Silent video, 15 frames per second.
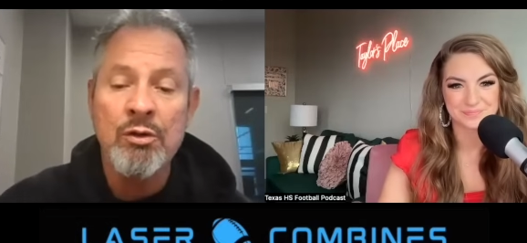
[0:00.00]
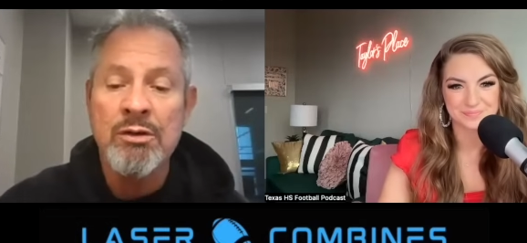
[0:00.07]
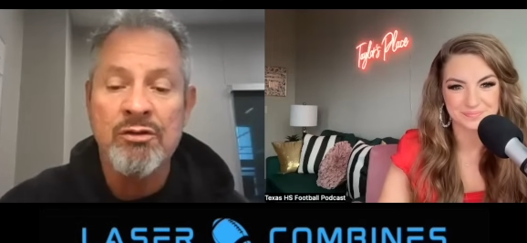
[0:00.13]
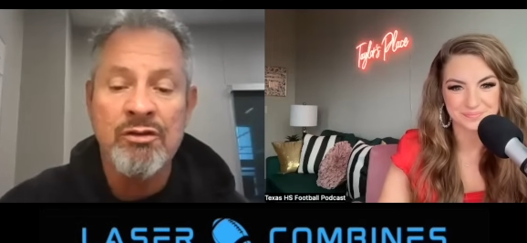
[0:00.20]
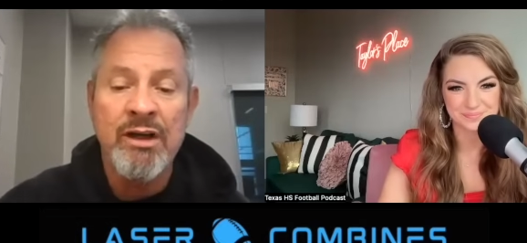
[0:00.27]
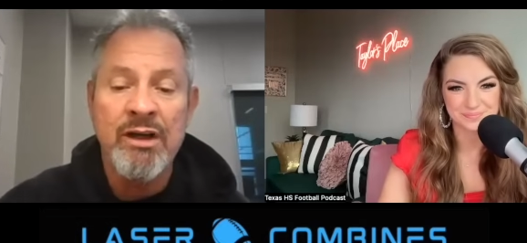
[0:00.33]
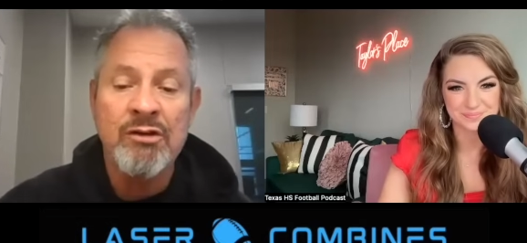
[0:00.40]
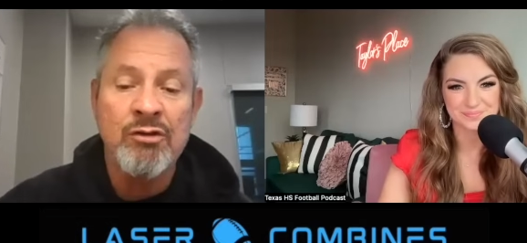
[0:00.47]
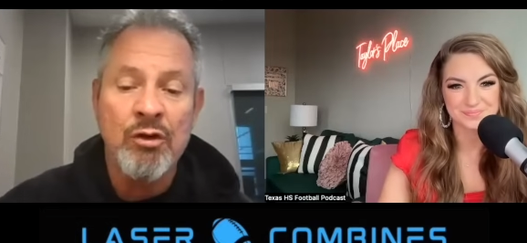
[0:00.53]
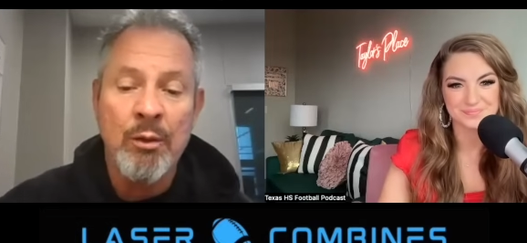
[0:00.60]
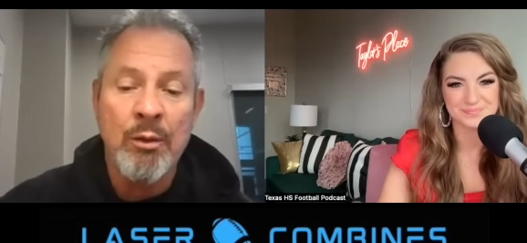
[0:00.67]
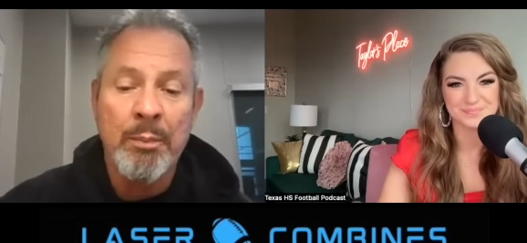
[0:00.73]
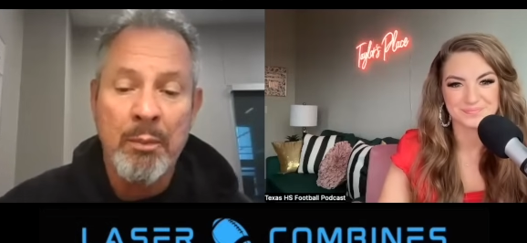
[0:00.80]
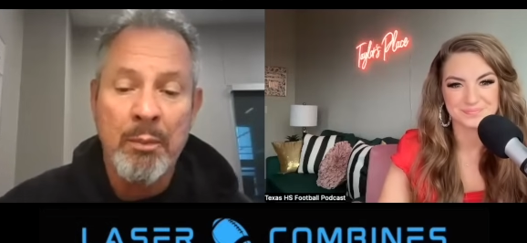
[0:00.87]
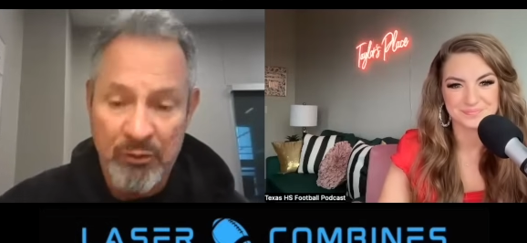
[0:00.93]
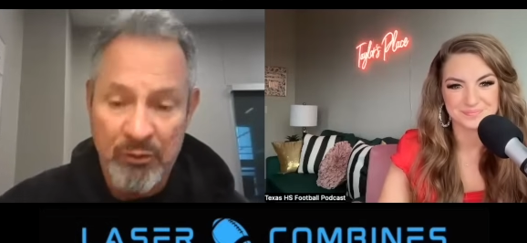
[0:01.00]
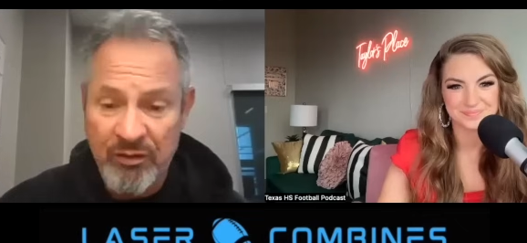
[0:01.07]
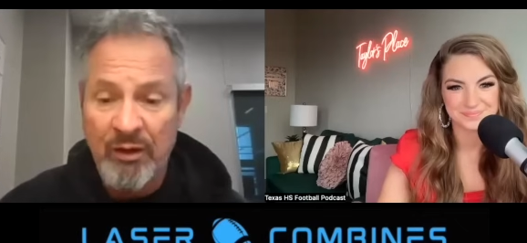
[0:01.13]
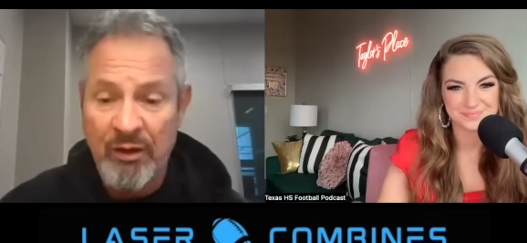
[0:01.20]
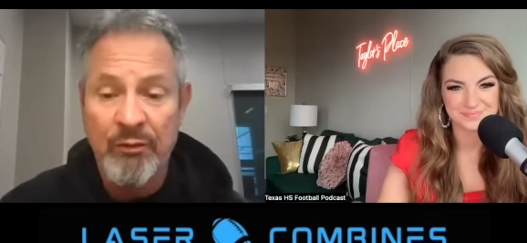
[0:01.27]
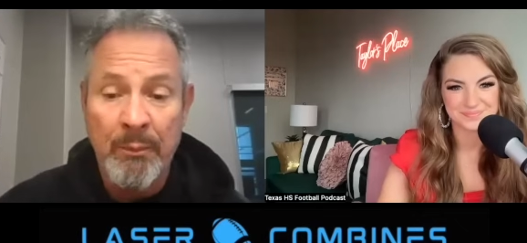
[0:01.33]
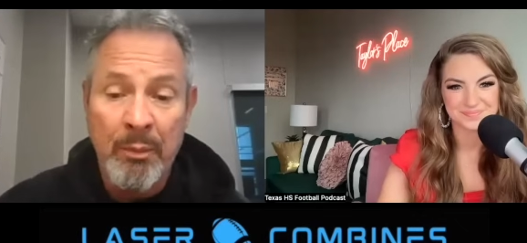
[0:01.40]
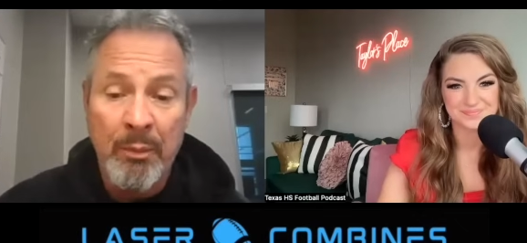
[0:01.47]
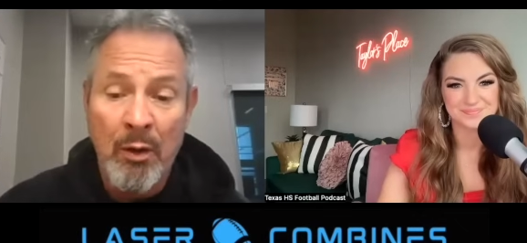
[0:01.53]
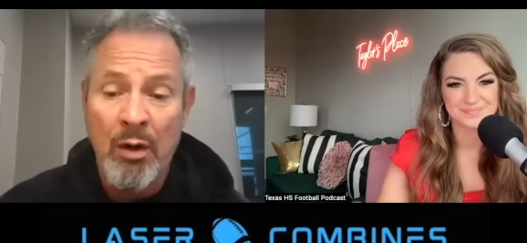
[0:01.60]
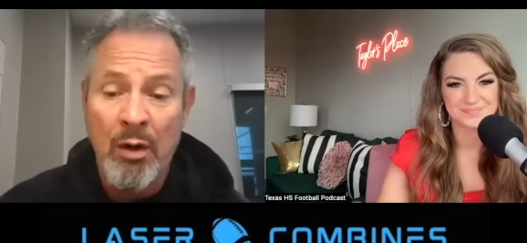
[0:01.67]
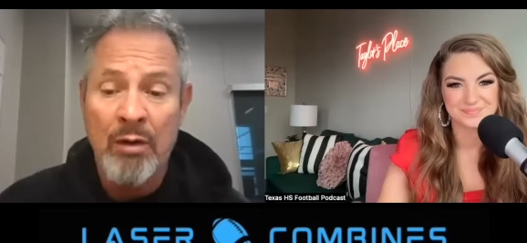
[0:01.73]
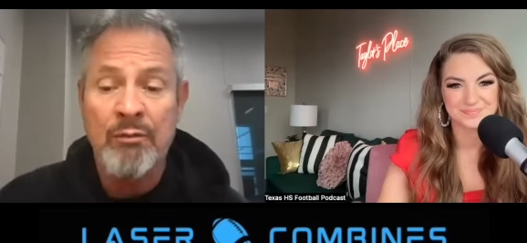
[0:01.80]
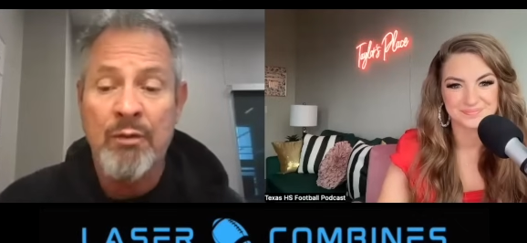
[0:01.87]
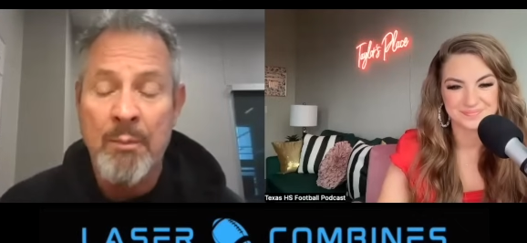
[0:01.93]
Speaker 1: set yourself
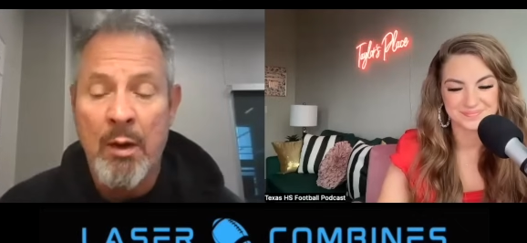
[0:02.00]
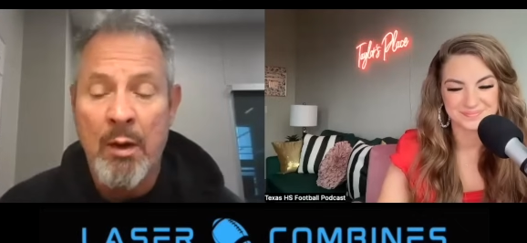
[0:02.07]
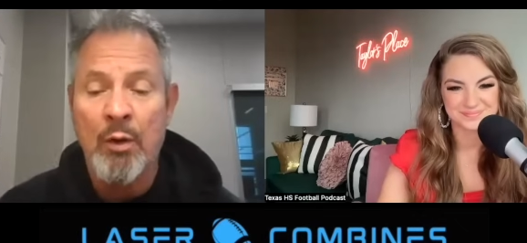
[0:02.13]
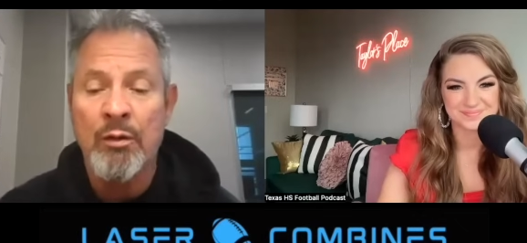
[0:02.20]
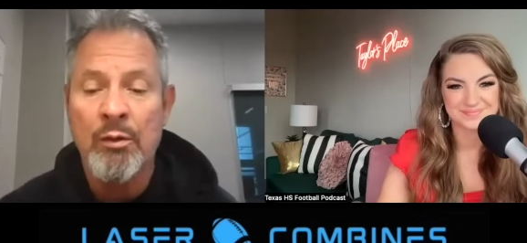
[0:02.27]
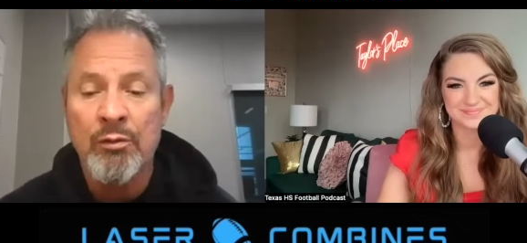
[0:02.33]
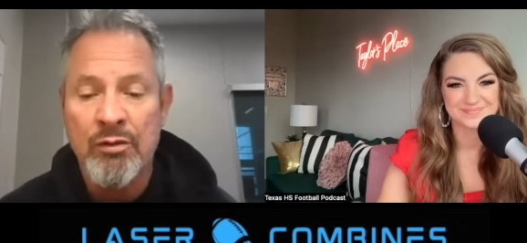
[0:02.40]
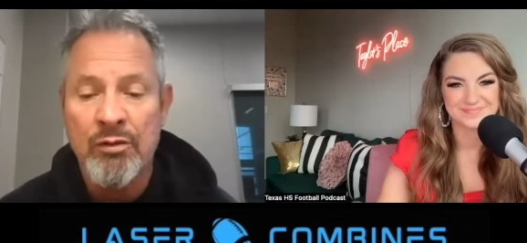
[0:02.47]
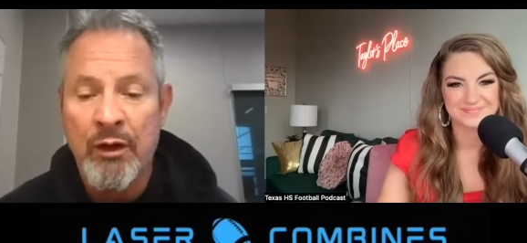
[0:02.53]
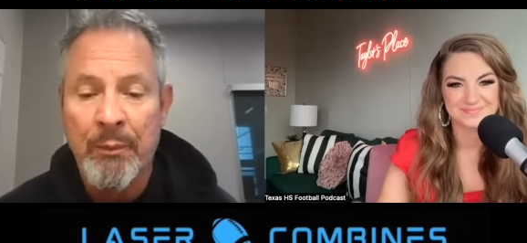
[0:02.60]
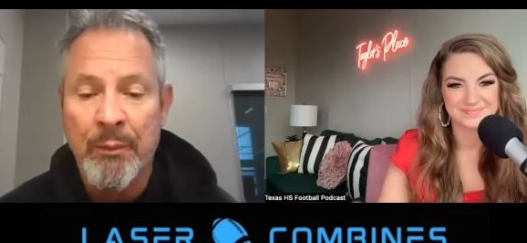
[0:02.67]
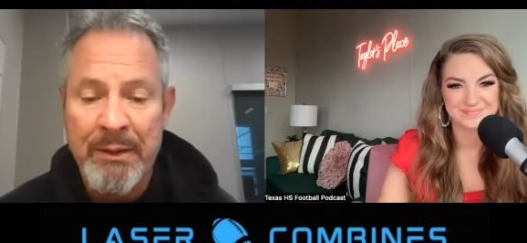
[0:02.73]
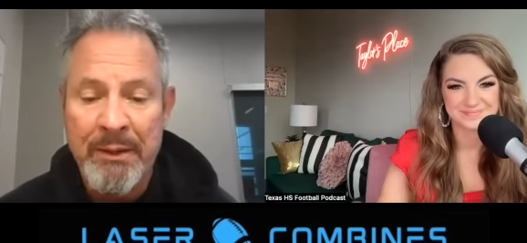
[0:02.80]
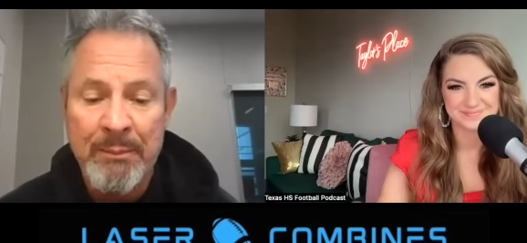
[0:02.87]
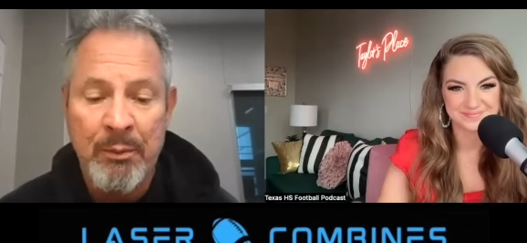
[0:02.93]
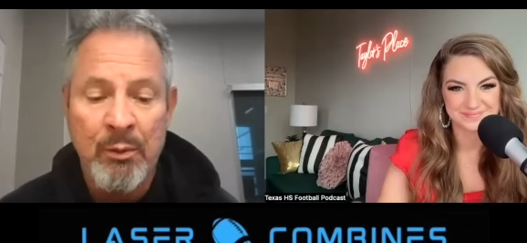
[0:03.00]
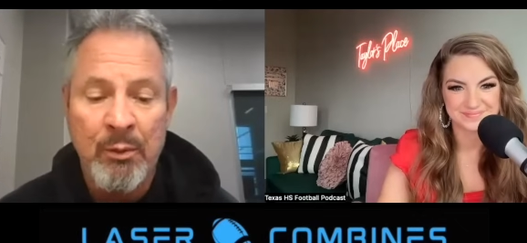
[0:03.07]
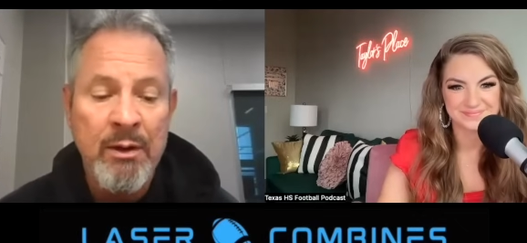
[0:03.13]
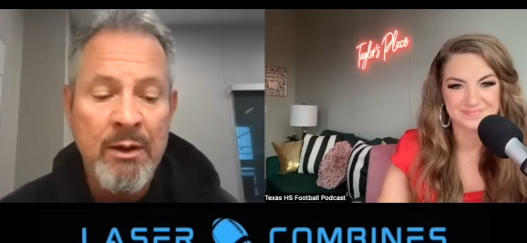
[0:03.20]
apart from all those other people